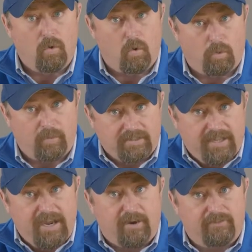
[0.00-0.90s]
or we
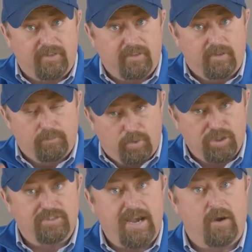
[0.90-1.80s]
lift,
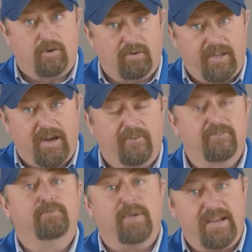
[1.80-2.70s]
push down or
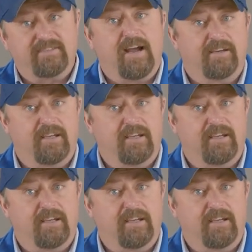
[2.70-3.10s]
lift based on